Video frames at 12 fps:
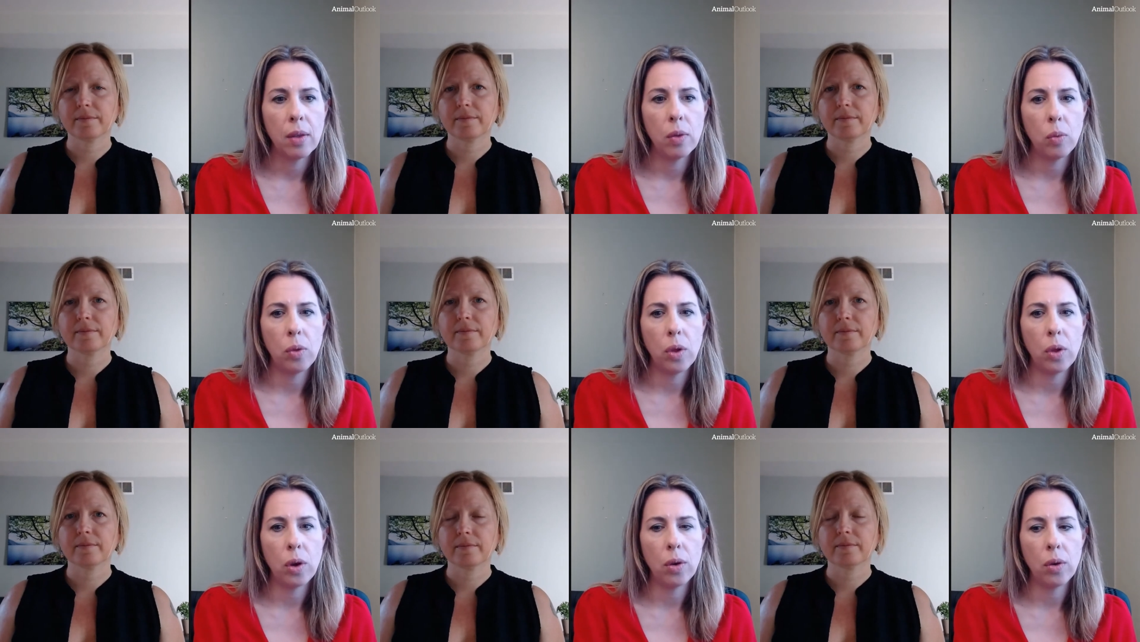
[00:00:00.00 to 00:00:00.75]

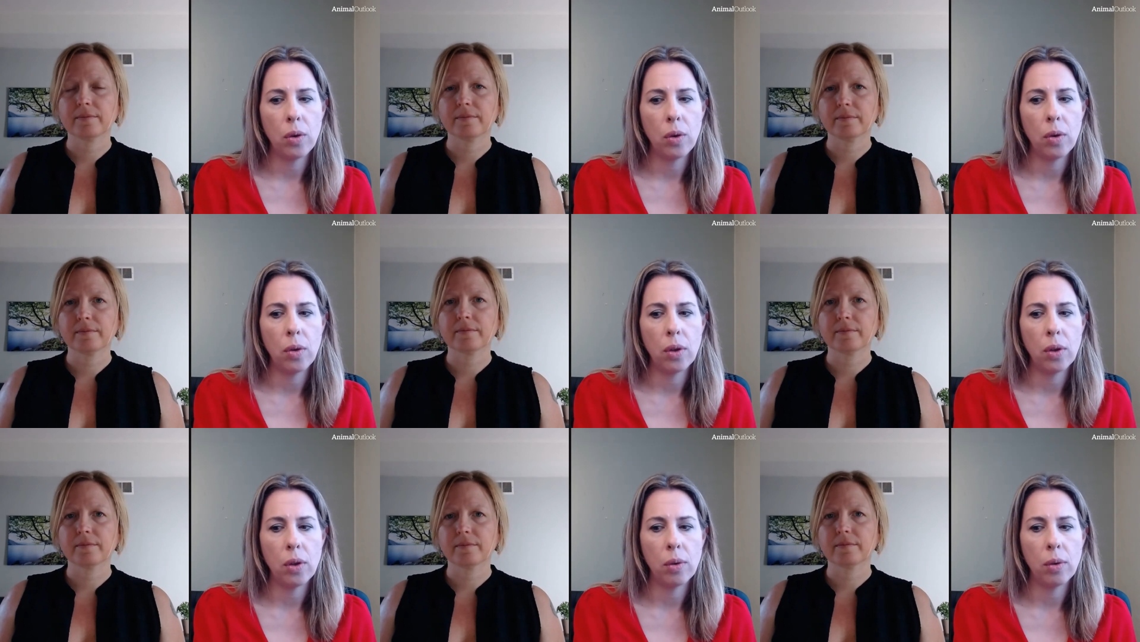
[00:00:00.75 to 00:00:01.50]
Speaker 1: the
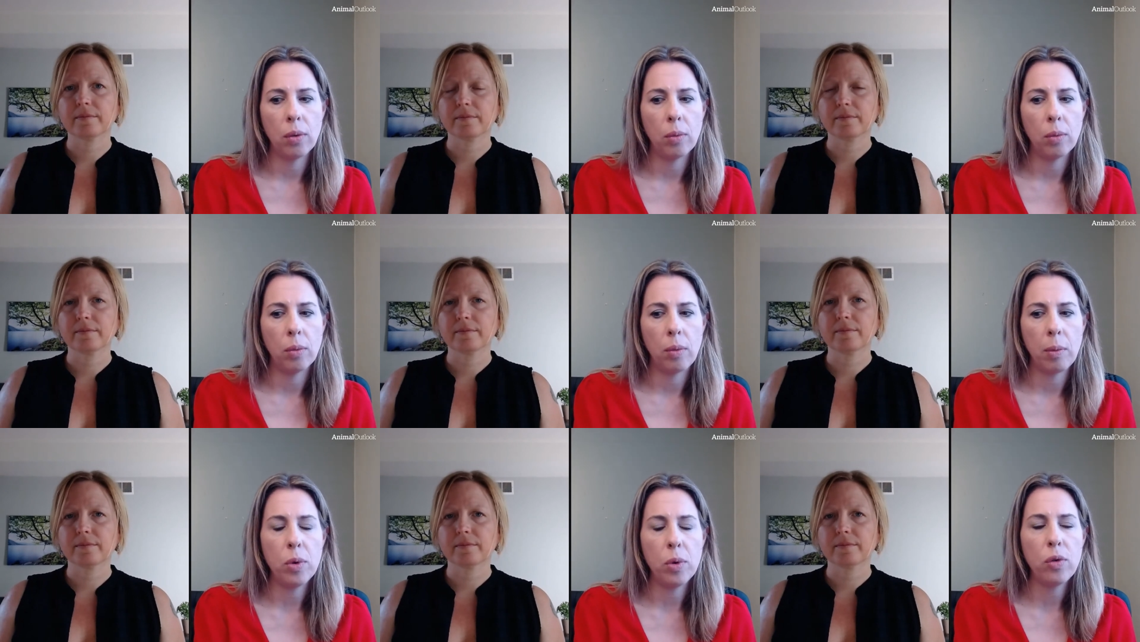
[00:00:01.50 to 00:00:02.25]
the
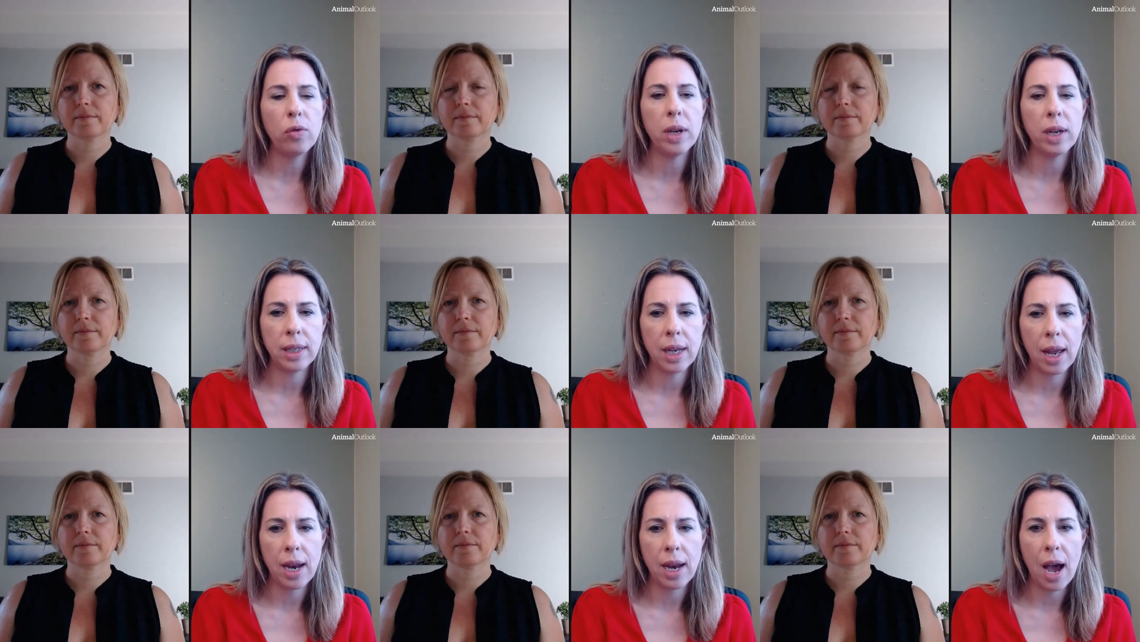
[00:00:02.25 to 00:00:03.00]
movement
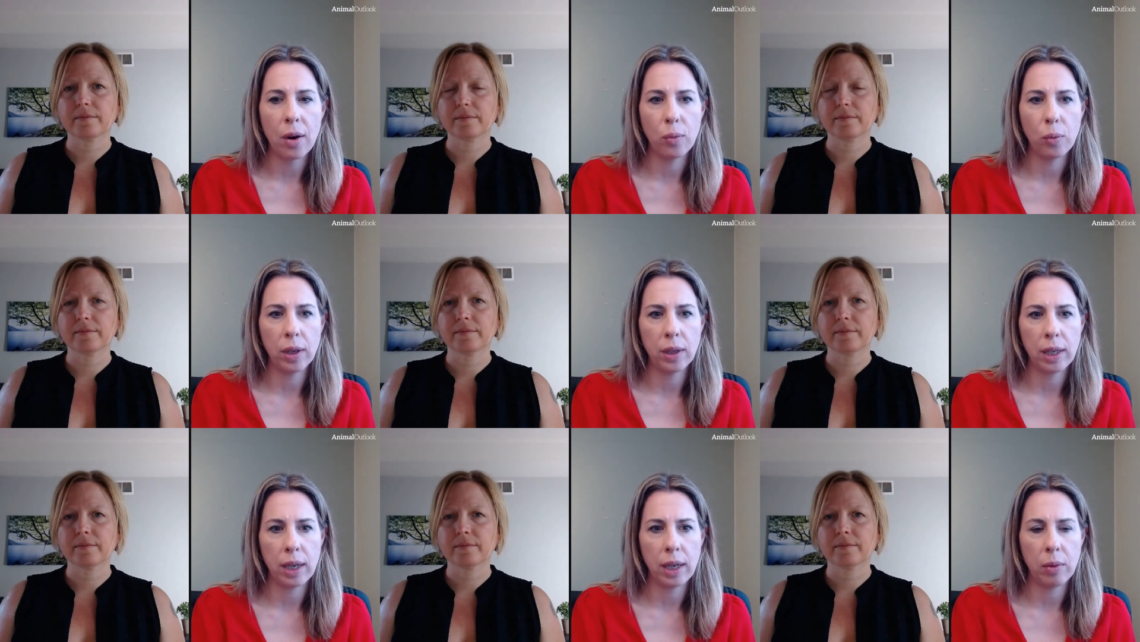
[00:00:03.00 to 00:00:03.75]
had not
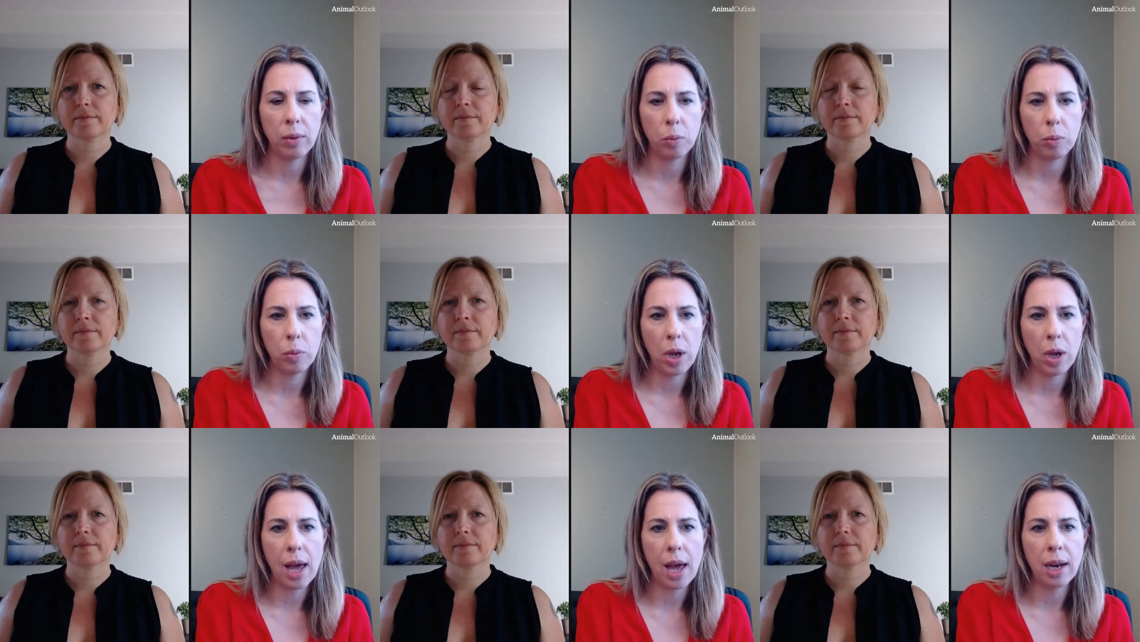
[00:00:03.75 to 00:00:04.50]
really
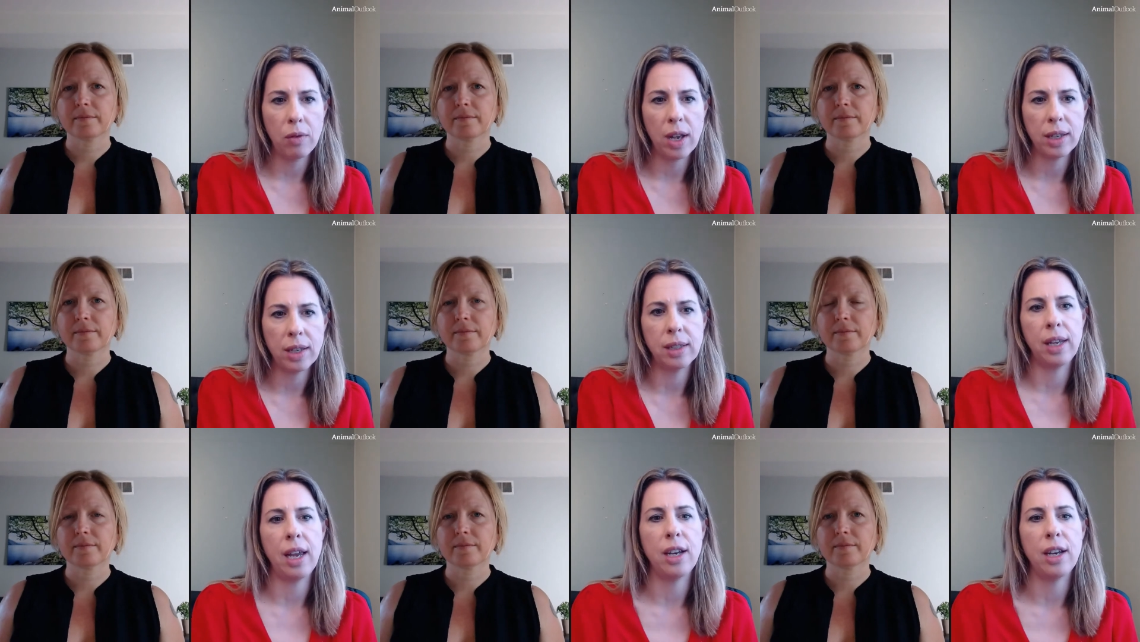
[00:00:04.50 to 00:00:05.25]
had
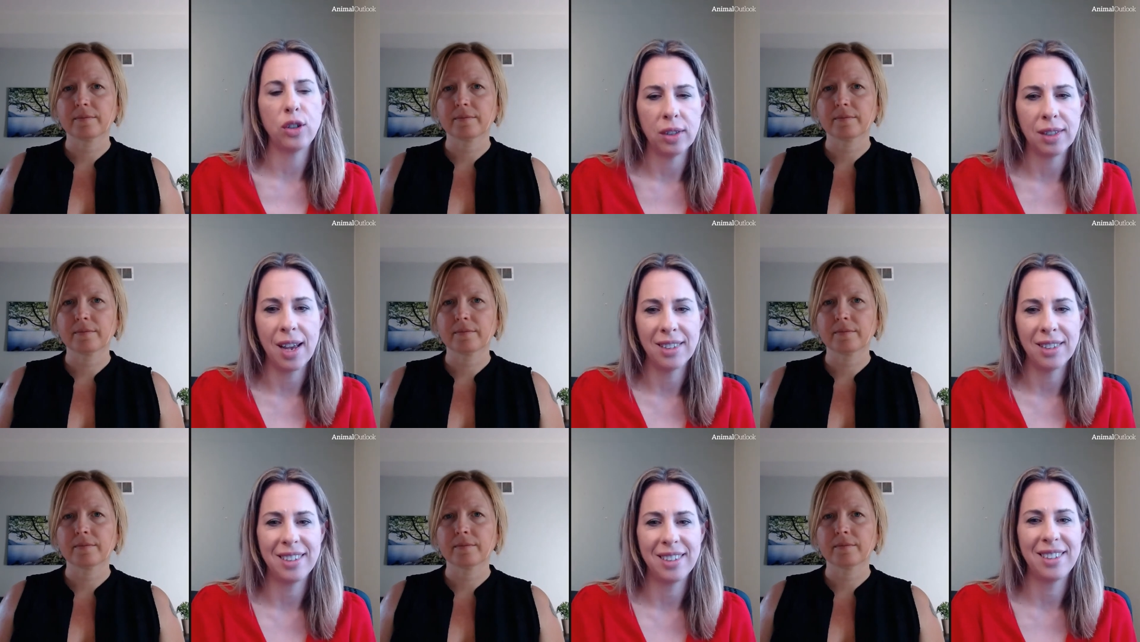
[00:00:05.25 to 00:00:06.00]
investigations as
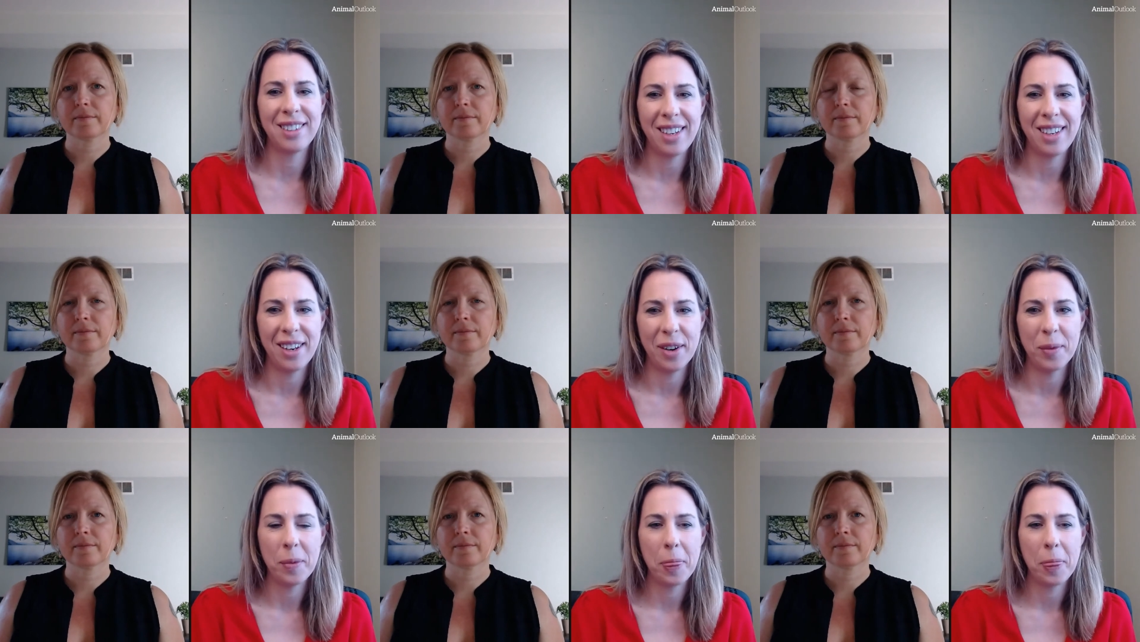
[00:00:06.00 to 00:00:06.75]
its, you
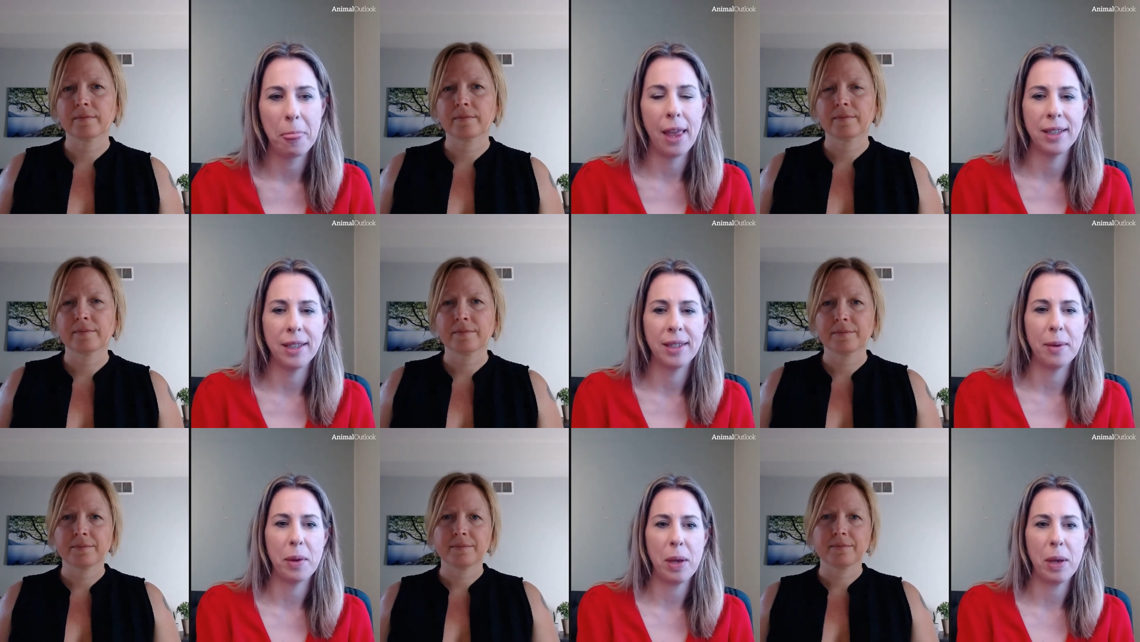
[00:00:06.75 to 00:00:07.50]
know, as
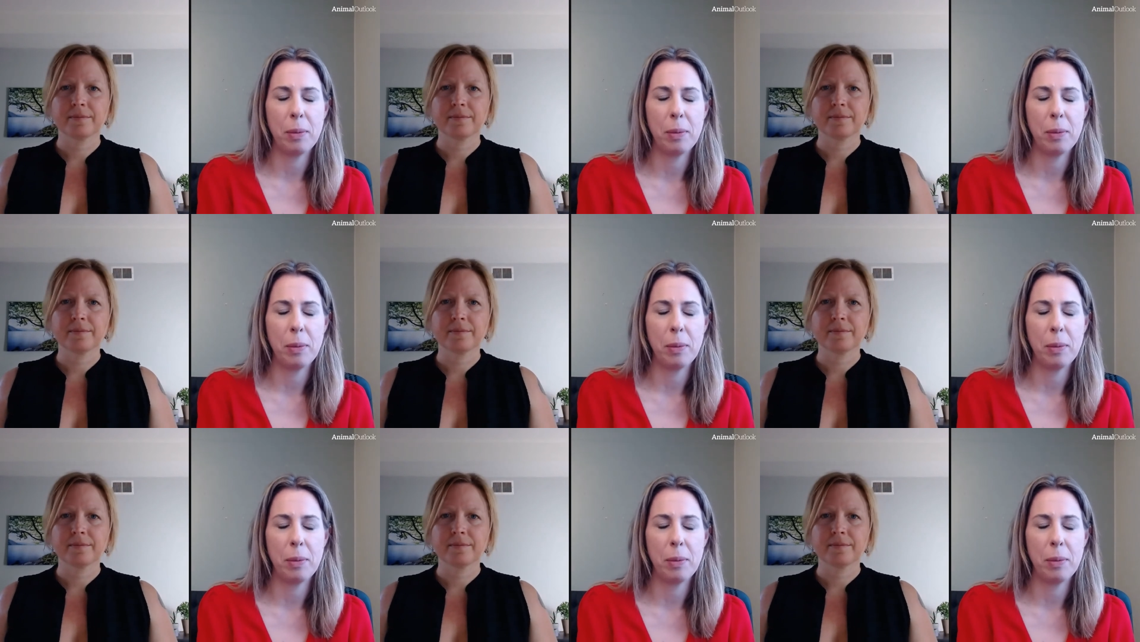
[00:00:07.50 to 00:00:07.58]
something people